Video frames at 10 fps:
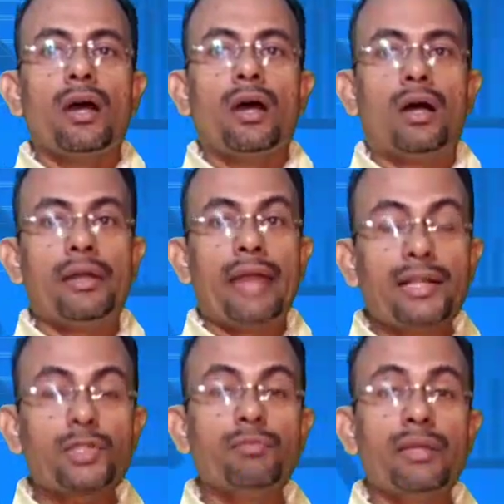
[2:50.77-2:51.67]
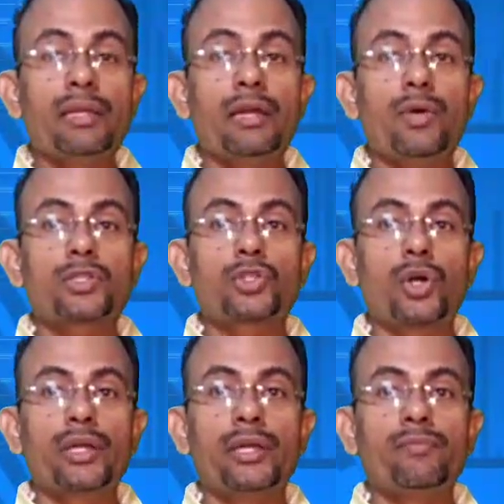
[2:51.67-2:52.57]
Nelson Mandela was
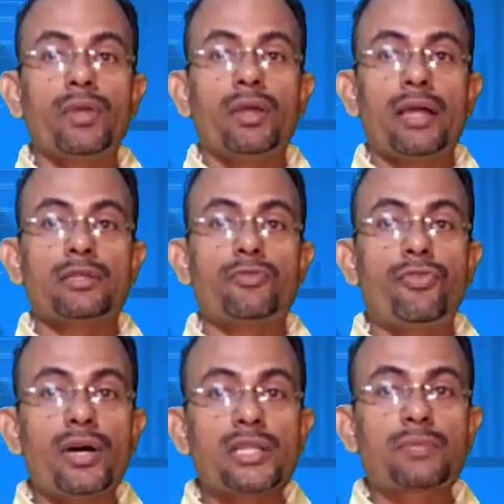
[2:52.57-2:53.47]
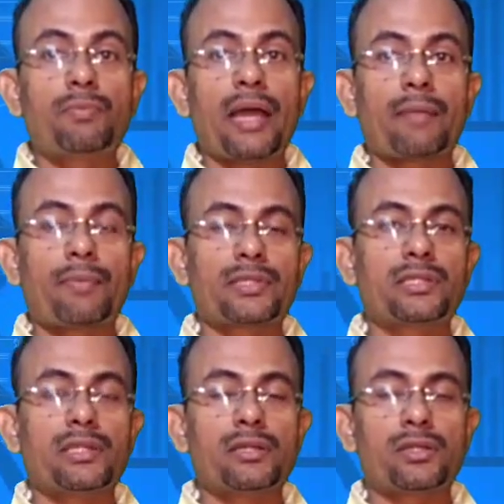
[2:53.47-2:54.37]
sworn in as the first black
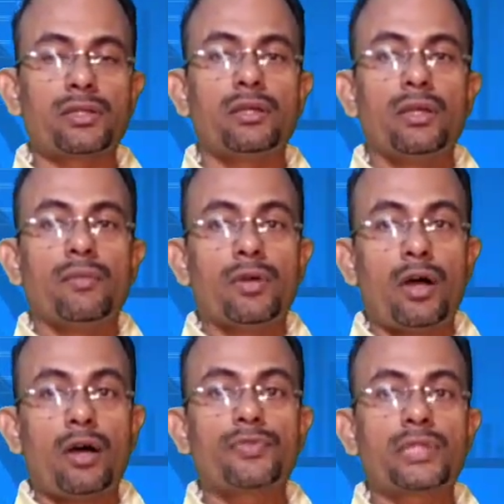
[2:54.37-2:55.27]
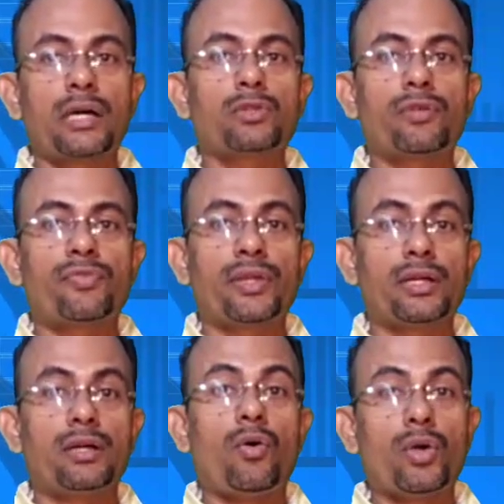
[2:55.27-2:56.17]
president of South
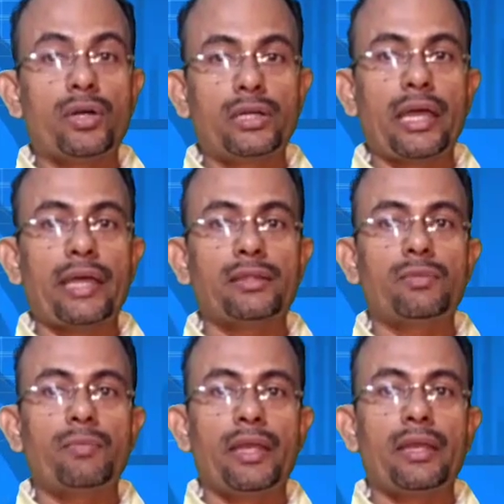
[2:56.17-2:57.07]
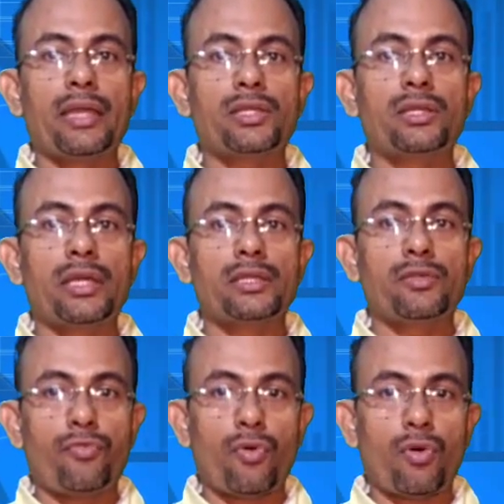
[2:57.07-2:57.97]
Africa on 10th May
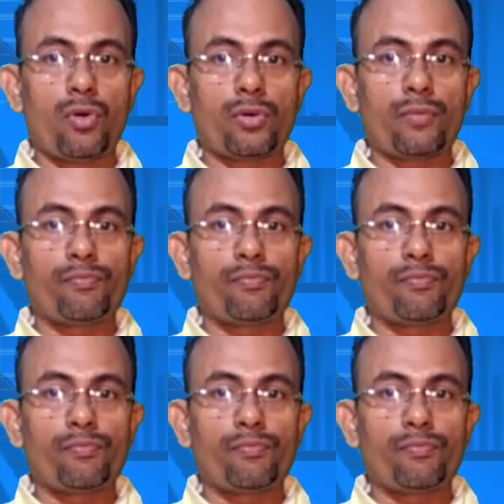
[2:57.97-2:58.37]
1994.